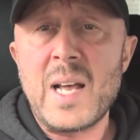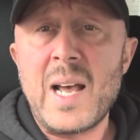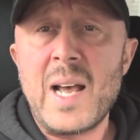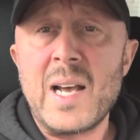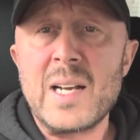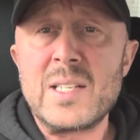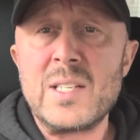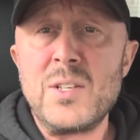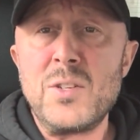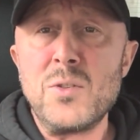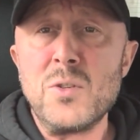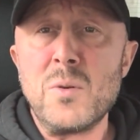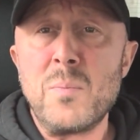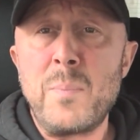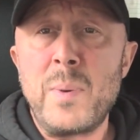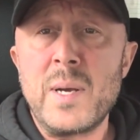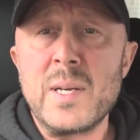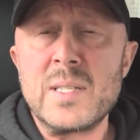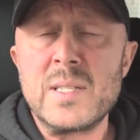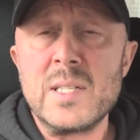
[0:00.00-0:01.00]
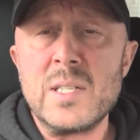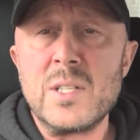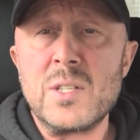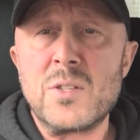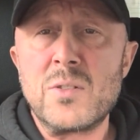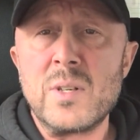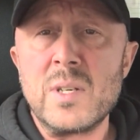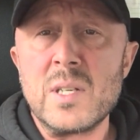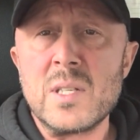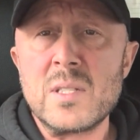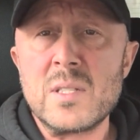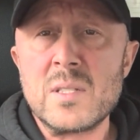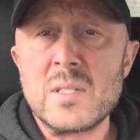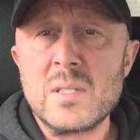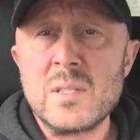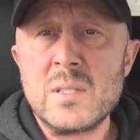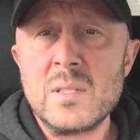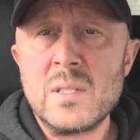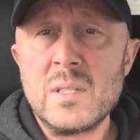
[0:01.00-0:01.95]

act in your best interests.